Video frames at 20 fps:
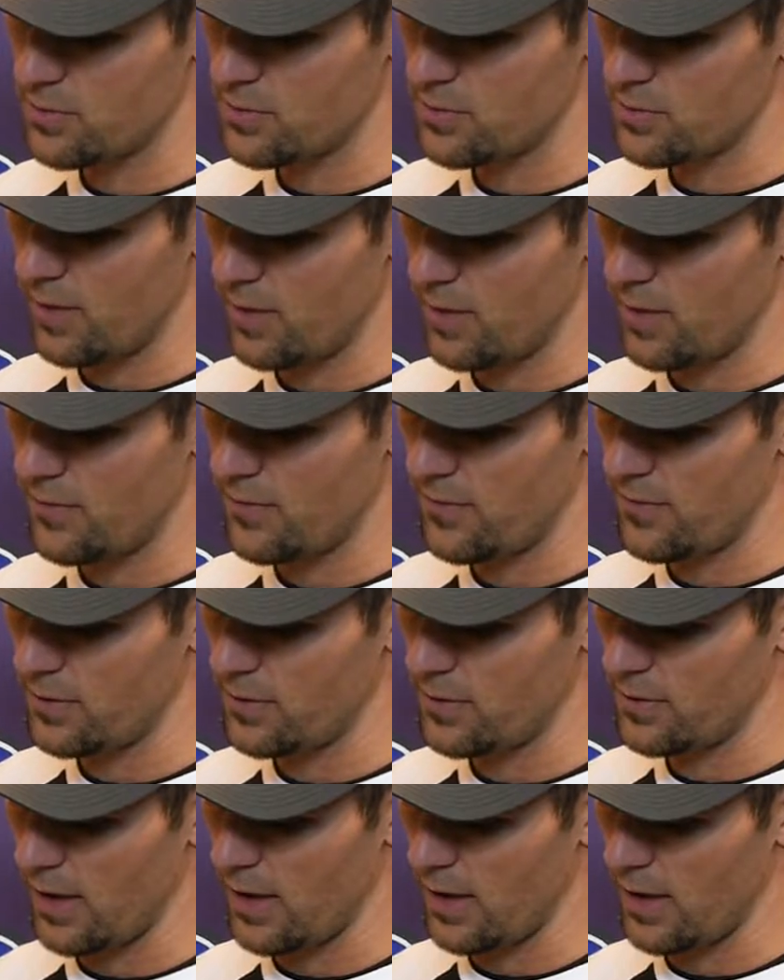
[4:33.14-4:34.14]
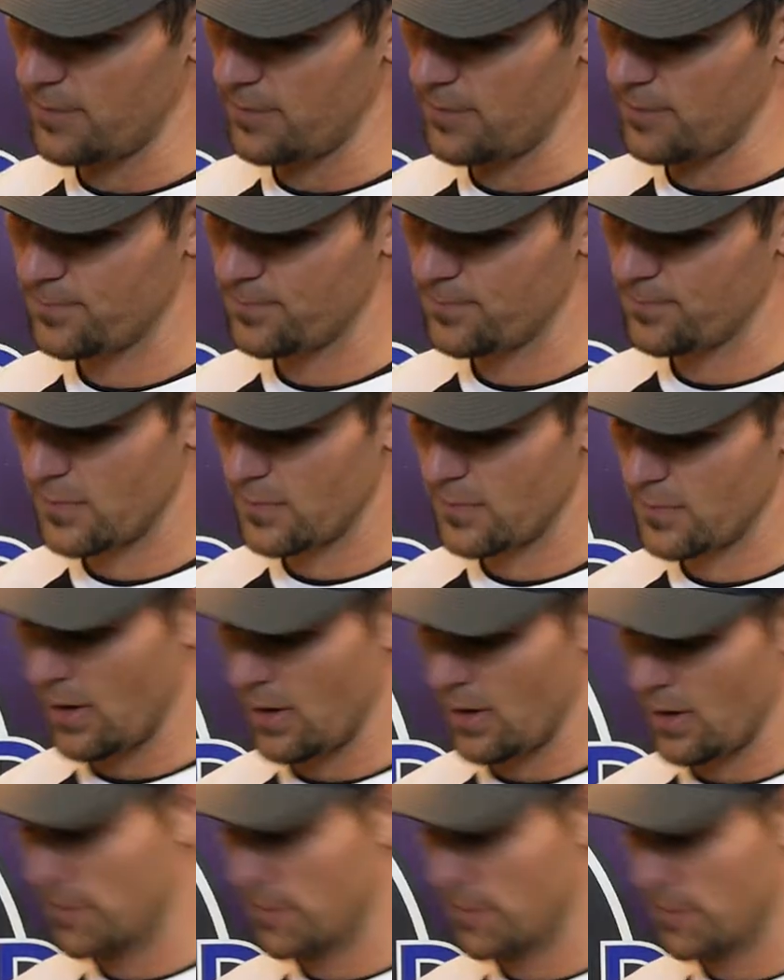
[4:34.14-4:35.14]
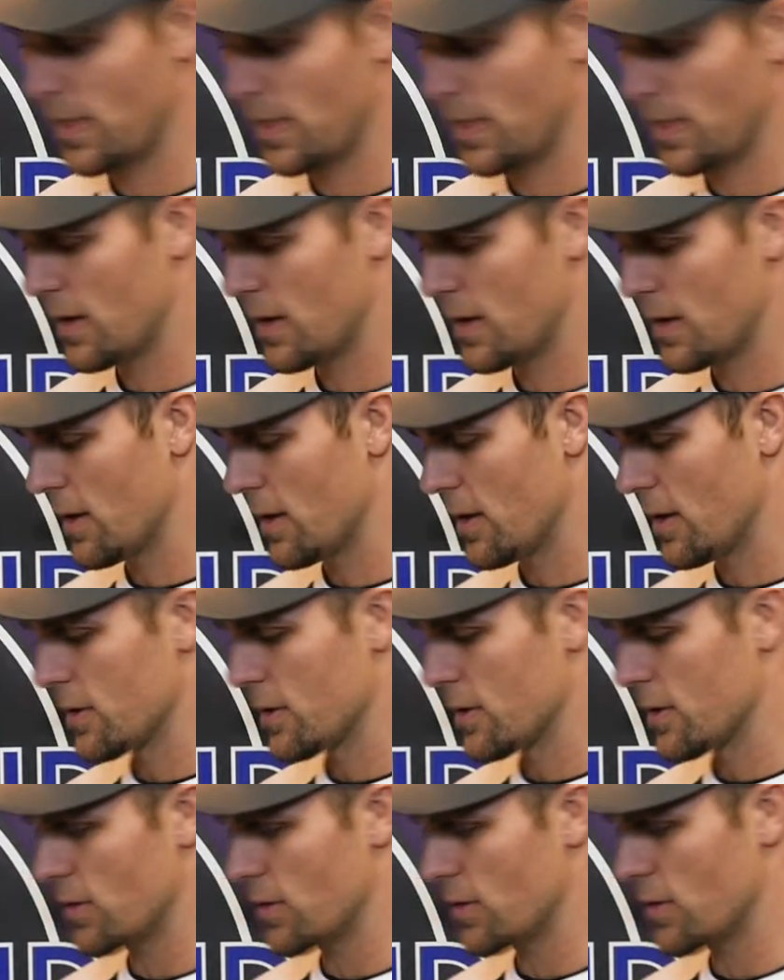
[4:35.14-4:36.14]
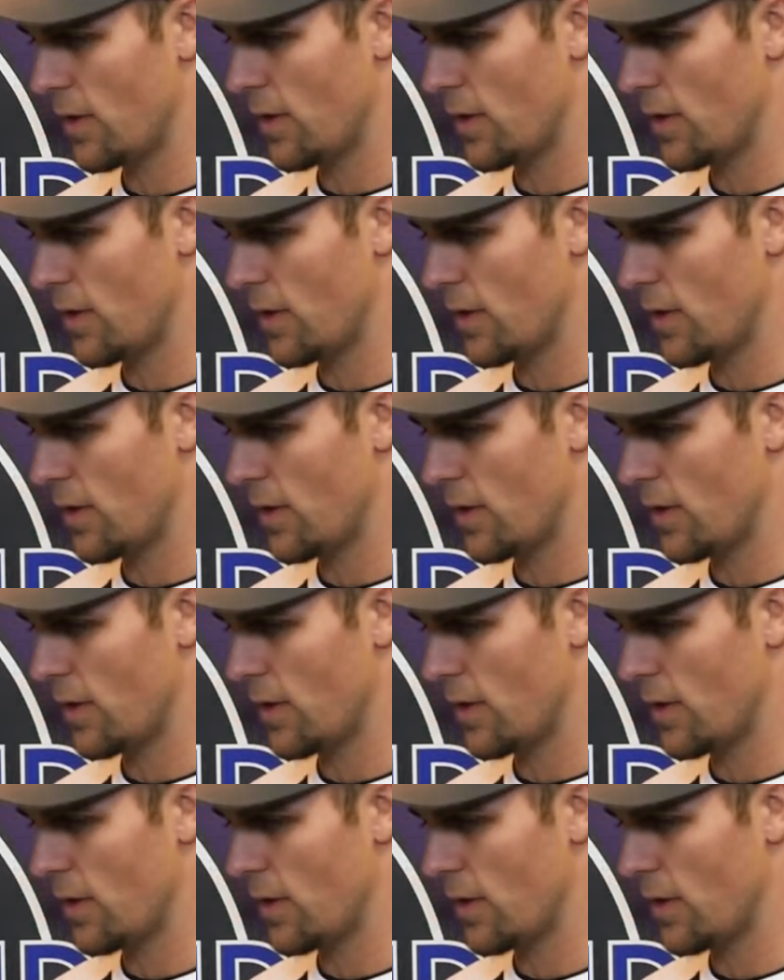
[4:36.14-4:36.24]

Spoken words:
right field line. Alright, so there I